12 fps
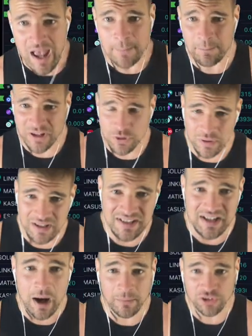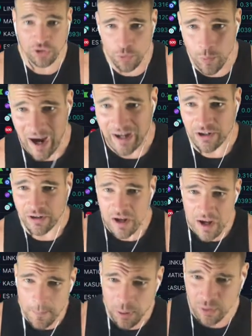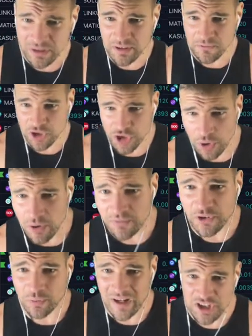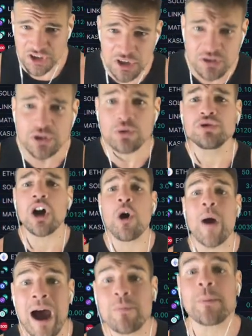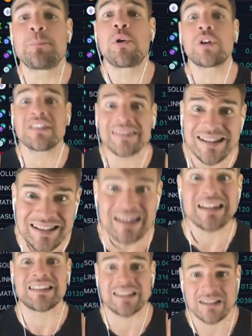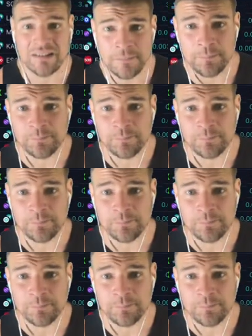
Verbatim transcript: And Bitcoin is coming to the wire. Point of control of the range. Do you know how important this is?